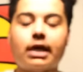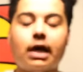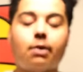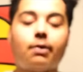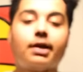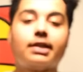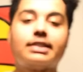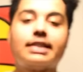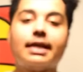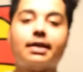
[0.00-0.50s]
I
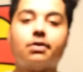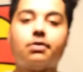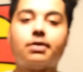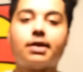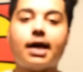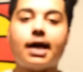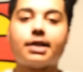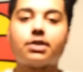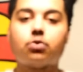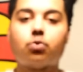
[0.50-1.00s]
want to take you
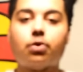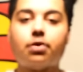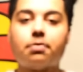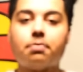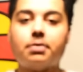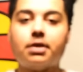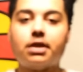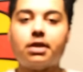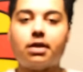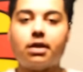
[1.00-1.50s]
guys with
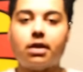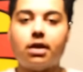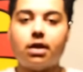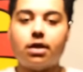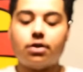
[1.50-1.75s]
me.